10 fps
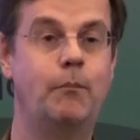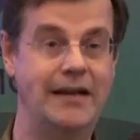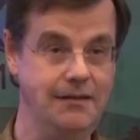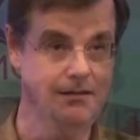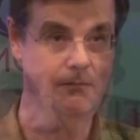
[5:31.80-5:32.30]

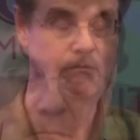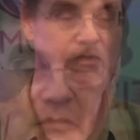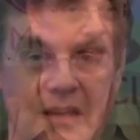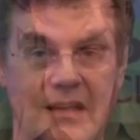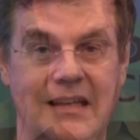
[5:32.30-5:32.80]
But
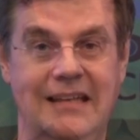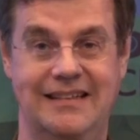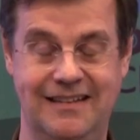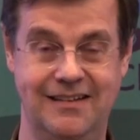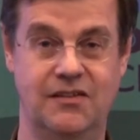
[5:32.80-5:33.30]

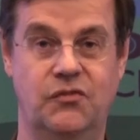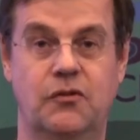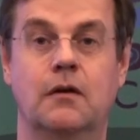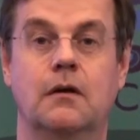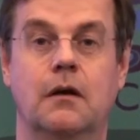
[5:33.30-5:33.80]
it
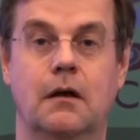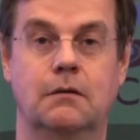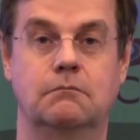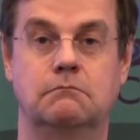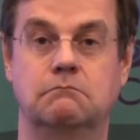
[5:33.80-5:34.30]
is
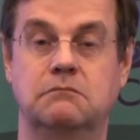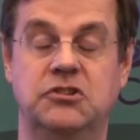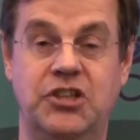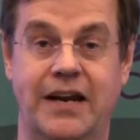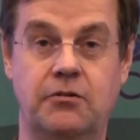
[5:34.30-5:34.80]

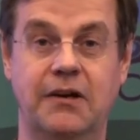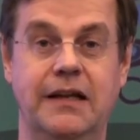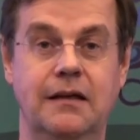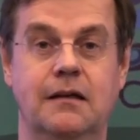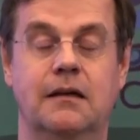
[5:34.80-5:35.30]

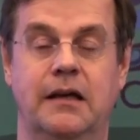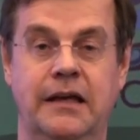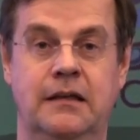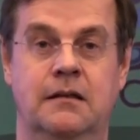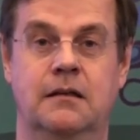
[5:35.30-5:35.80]
generally,
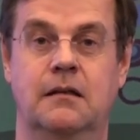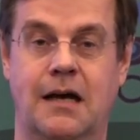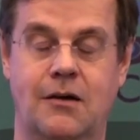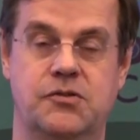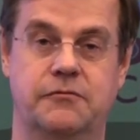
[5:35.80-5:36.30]
in
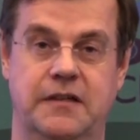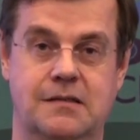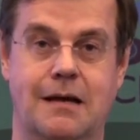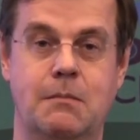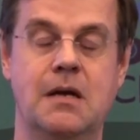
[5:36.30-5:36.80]
the House of
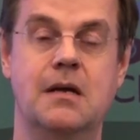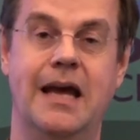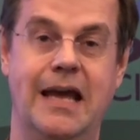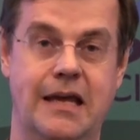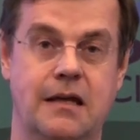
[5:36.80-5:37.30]
Islam,
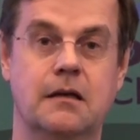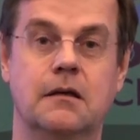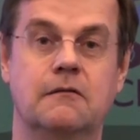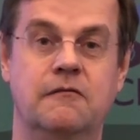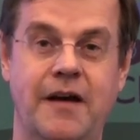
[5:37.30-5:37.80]
a
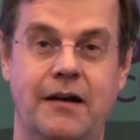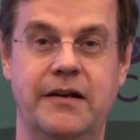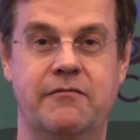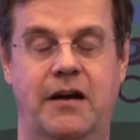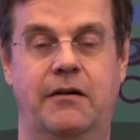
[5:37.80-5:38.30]

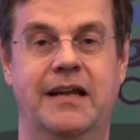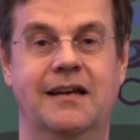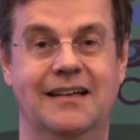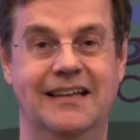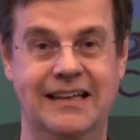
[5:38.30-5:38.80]
very, very
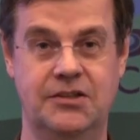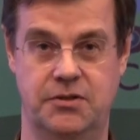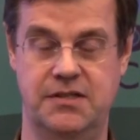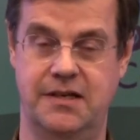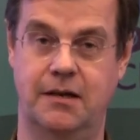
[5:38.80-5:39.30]

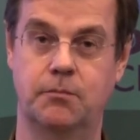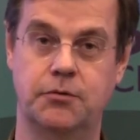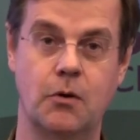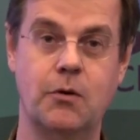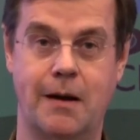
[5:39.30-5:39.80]
interesting
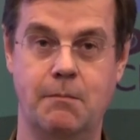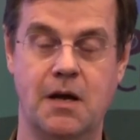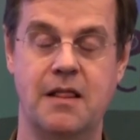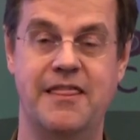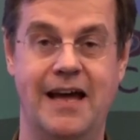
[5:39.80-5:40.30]
program
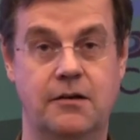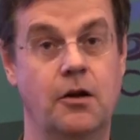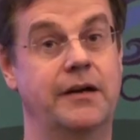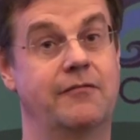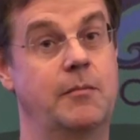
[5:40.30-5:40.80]
that
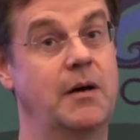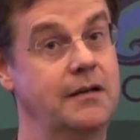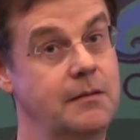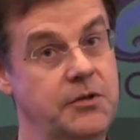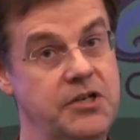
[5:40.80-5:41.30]
not
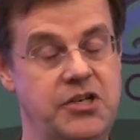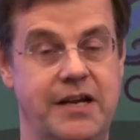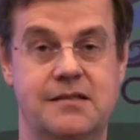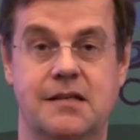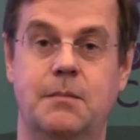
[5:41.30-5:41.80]
everybody
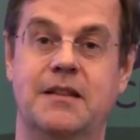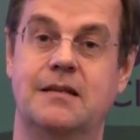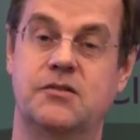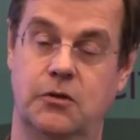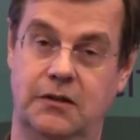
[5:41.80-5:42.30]
appreciates it, but
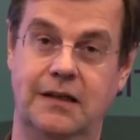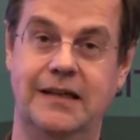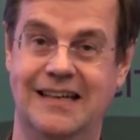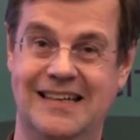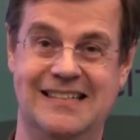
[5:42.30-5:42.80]
that
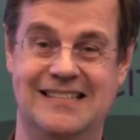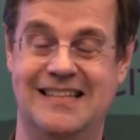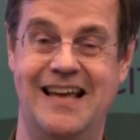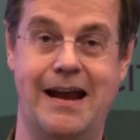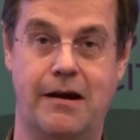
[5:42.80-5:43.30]
certainly is
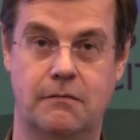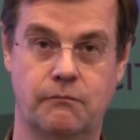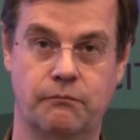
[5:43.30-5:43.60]
there.